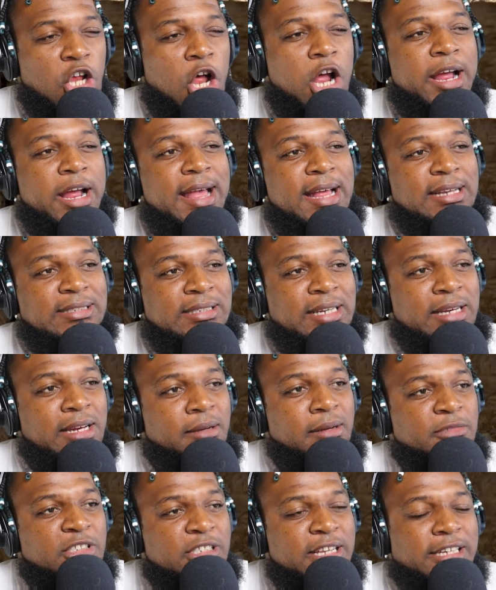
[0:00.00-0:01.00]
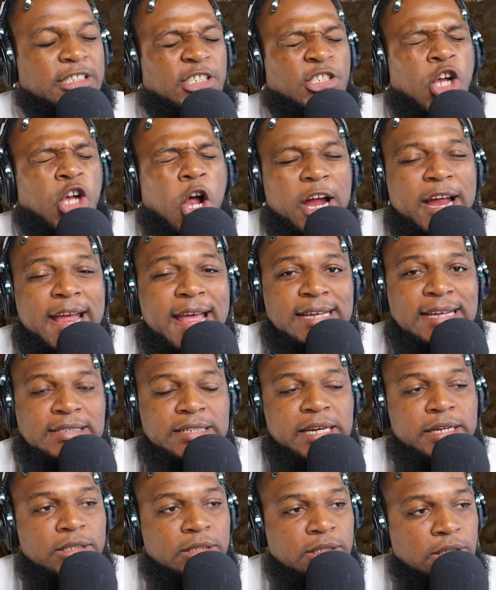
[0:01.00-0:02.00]
sorry ass team, just like a sorry ass
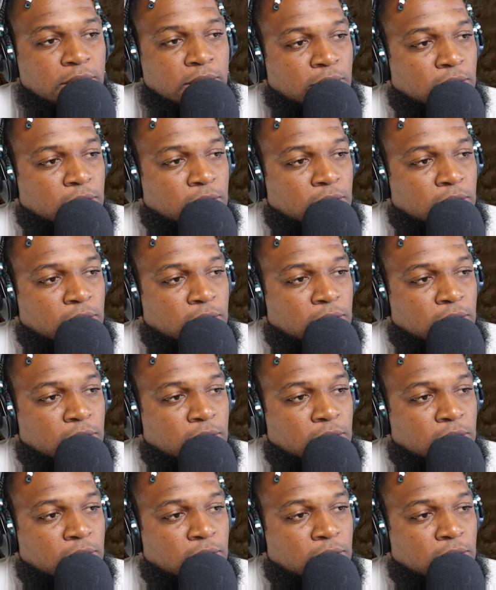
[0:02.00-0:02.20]
nigga.